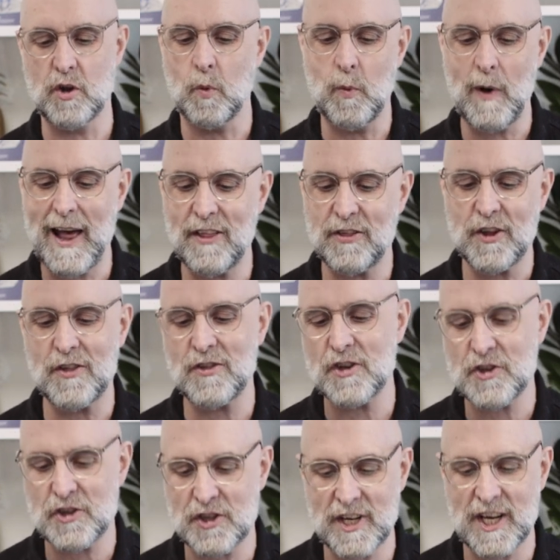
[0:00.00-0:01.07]
The wealth on
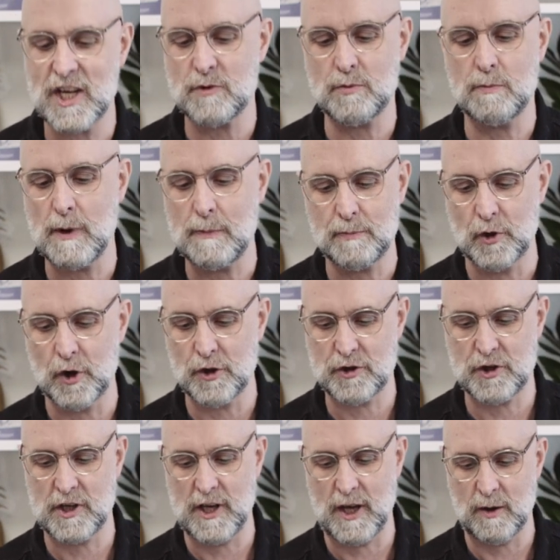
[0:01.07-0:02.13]
the seas will be brought
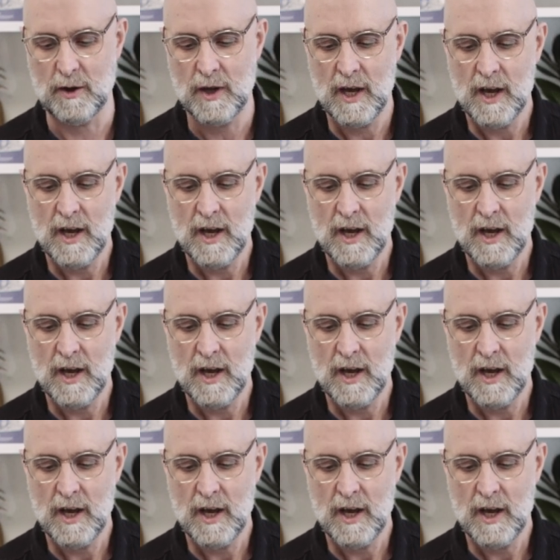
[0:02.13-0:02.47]
to you.